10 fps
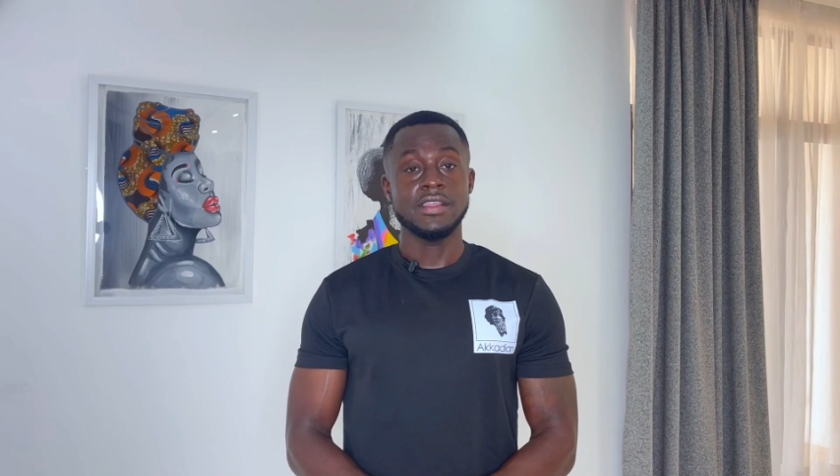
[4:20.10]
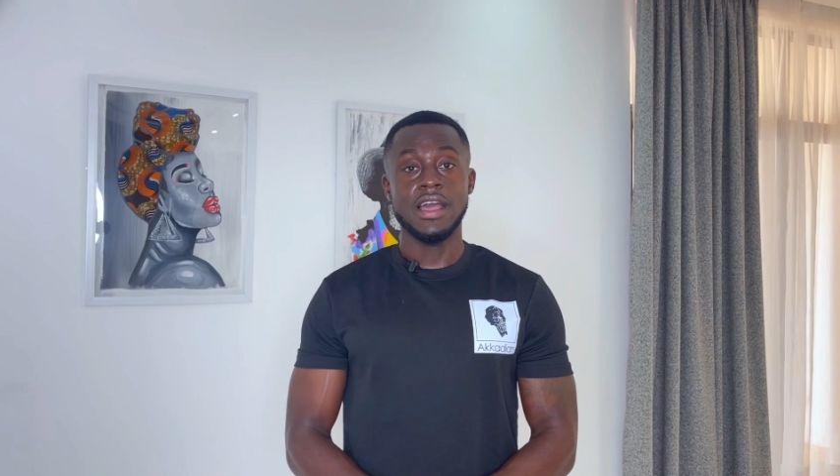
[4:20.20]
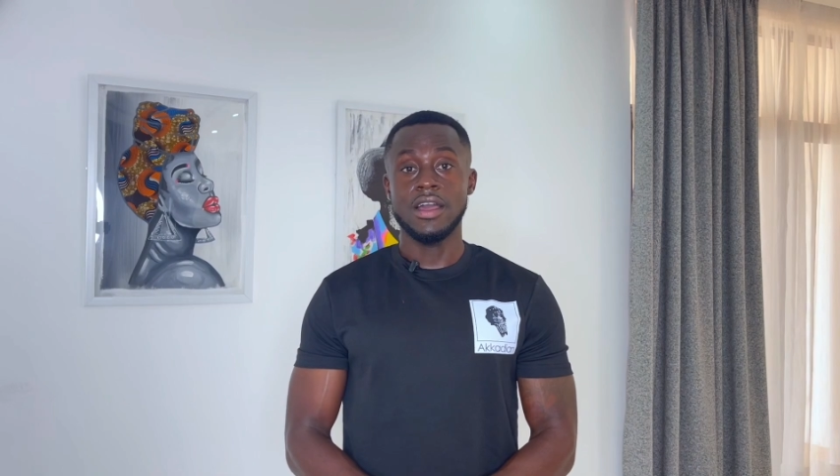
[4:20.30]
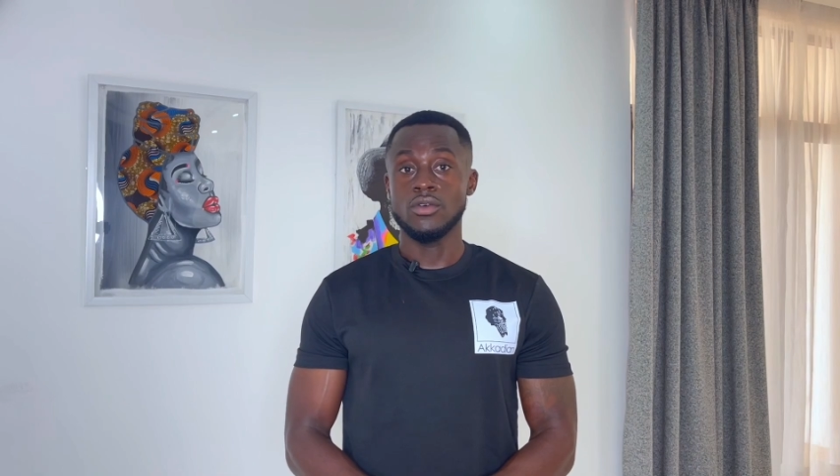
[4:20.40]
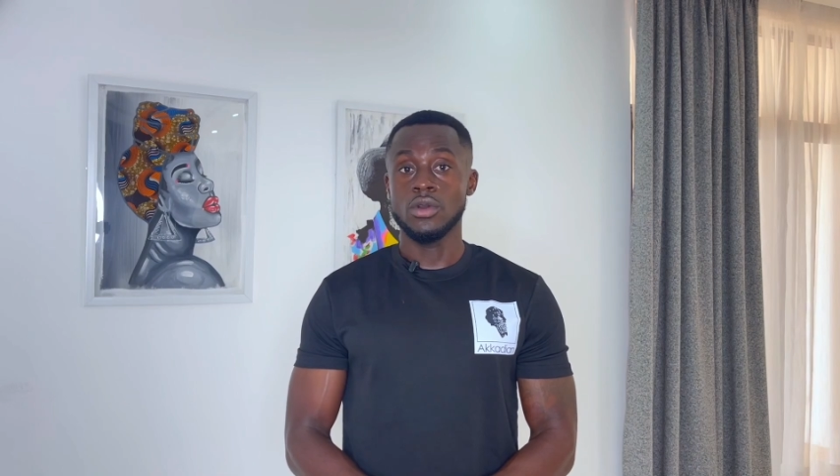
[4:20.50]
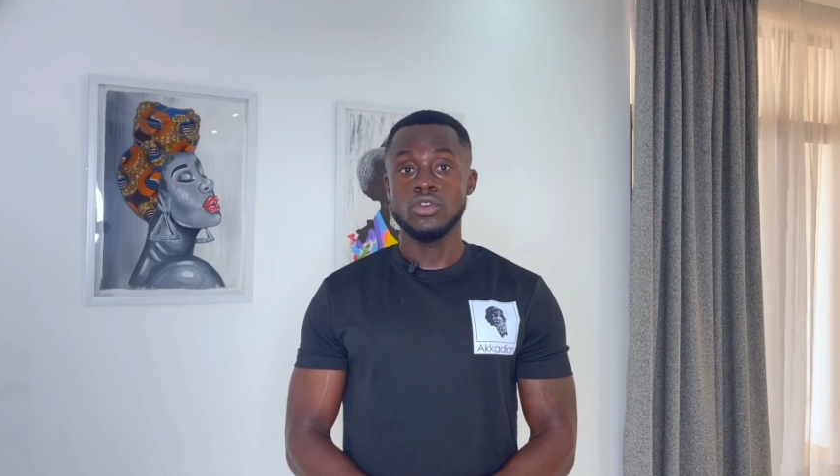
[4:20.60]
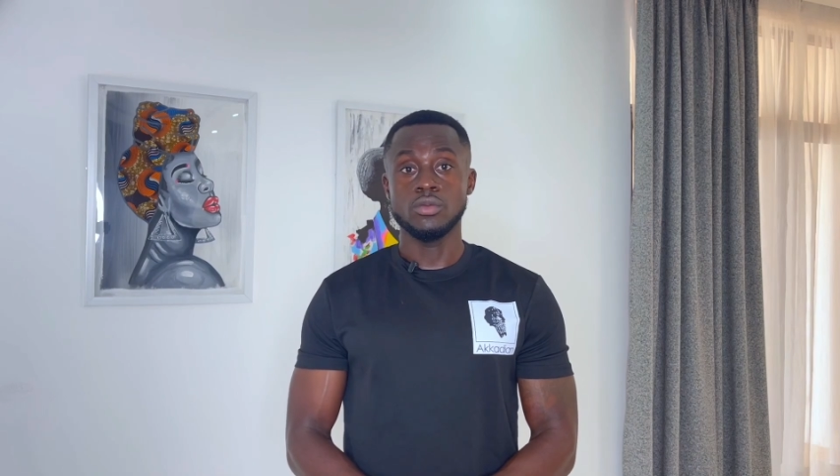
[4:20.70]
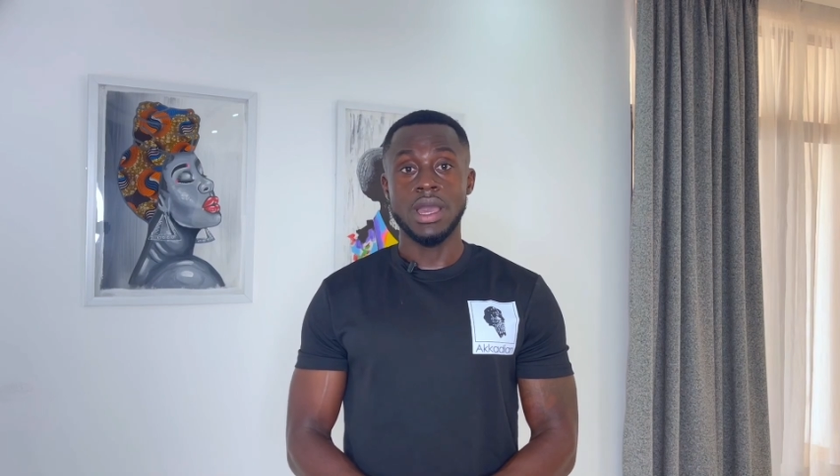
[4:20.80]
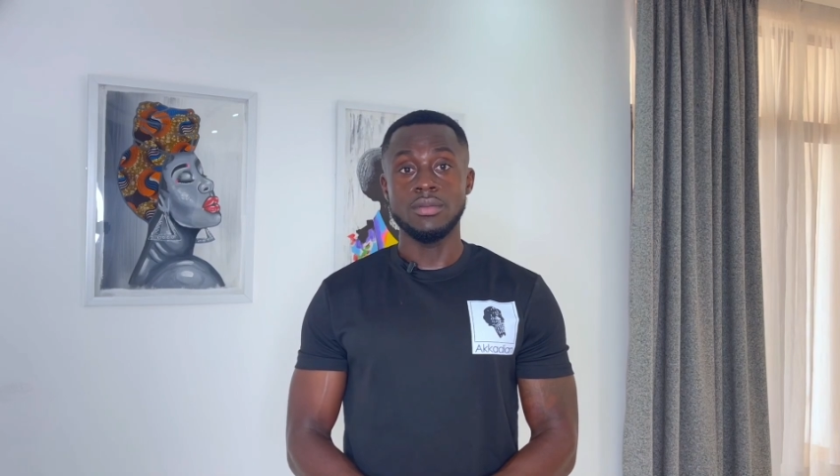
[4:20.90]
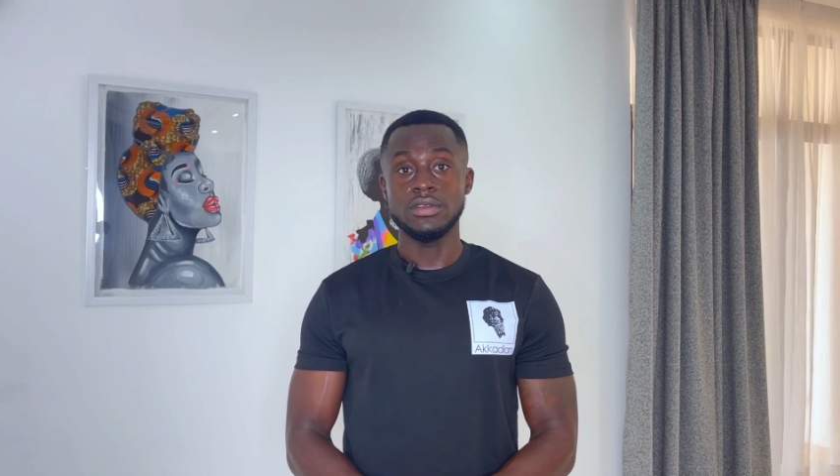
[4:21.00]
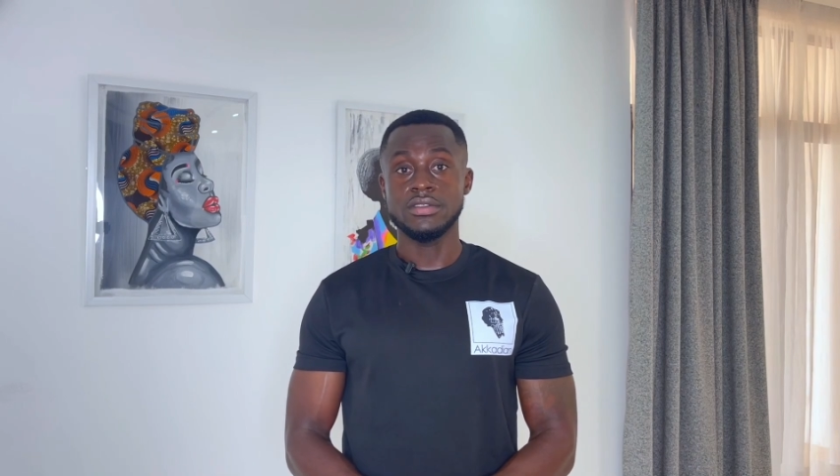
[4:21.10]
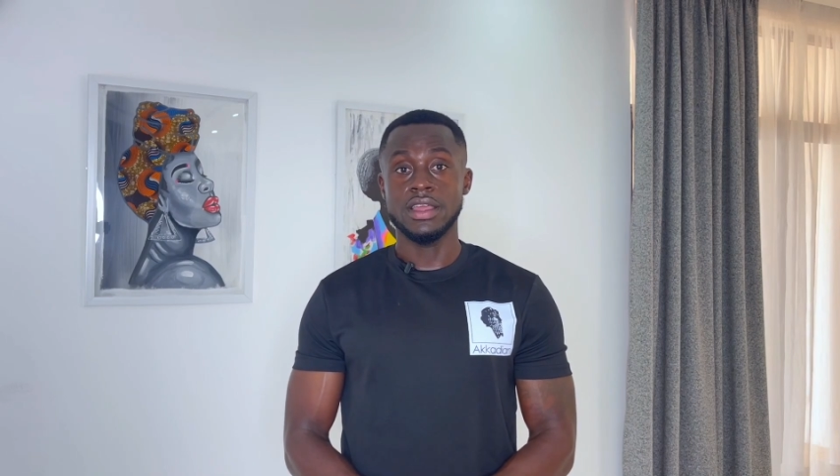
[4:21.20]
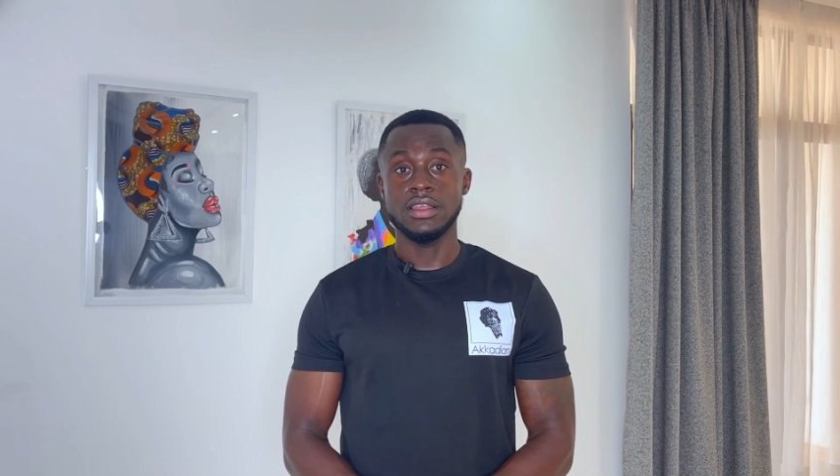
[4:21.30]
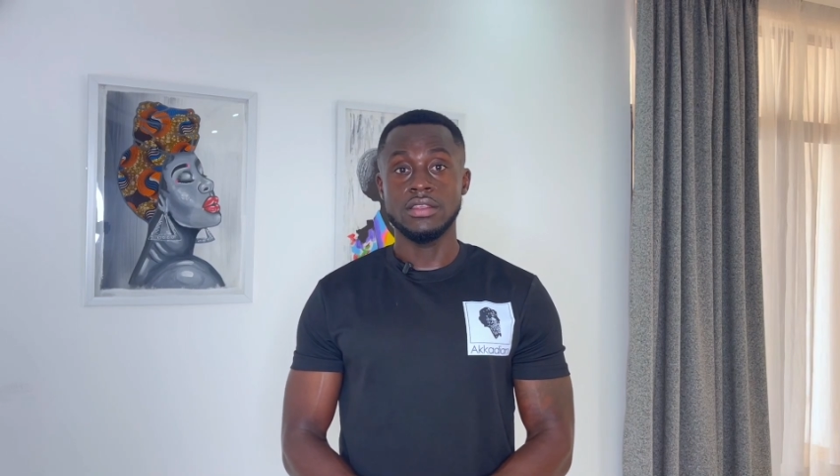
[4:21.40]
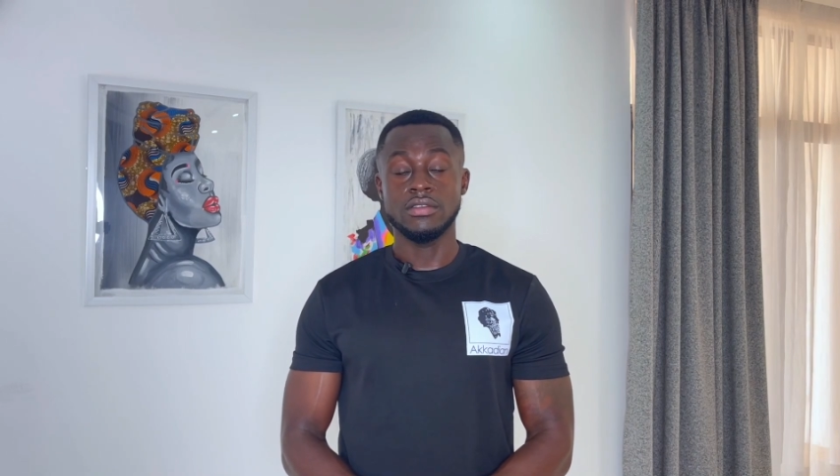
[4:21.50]
not going to Bible
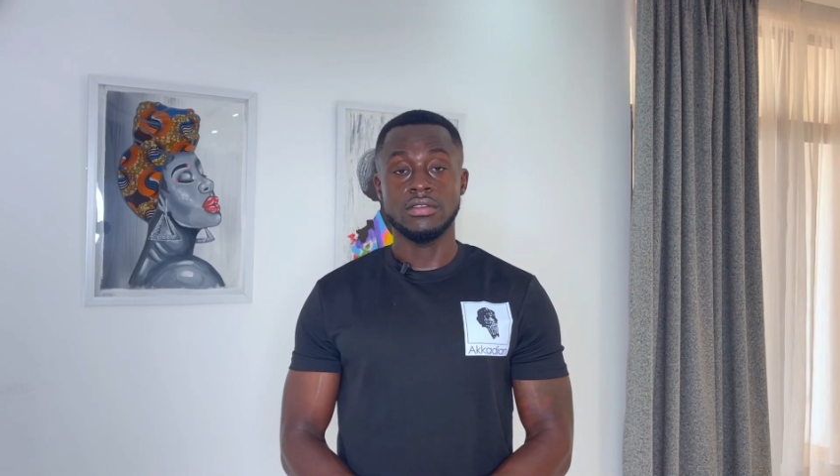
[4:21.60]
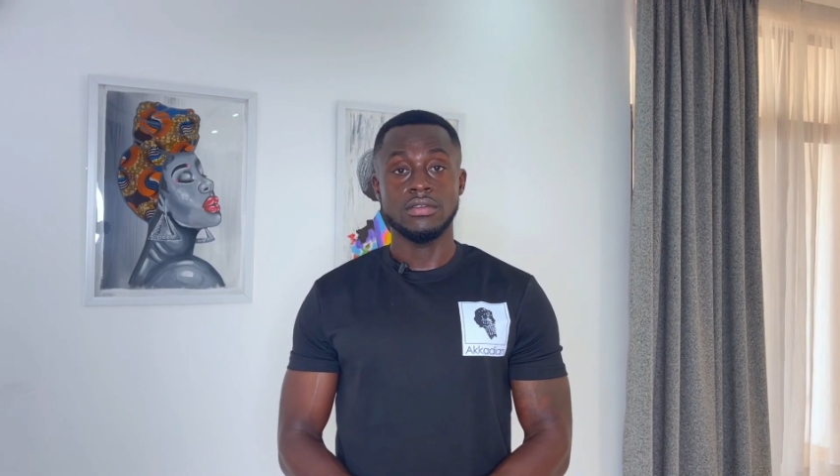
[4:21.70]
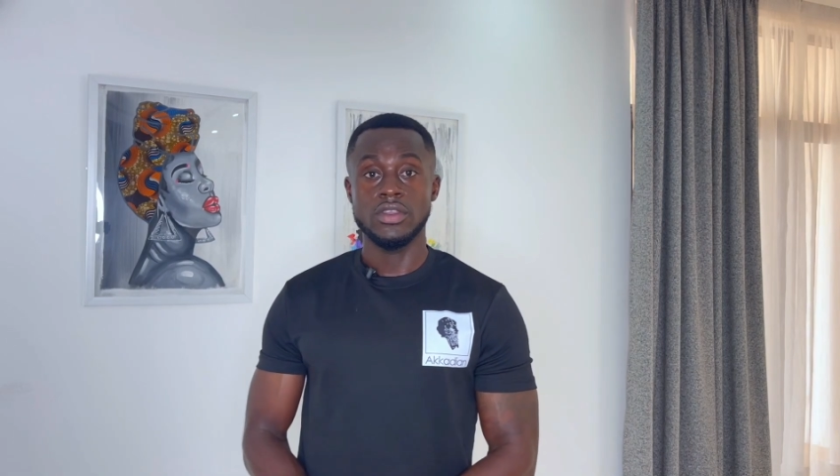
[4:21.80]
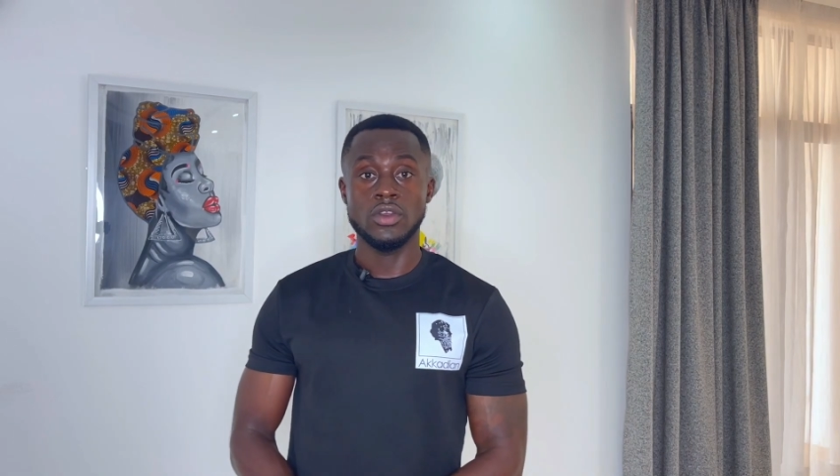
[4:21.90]
studies,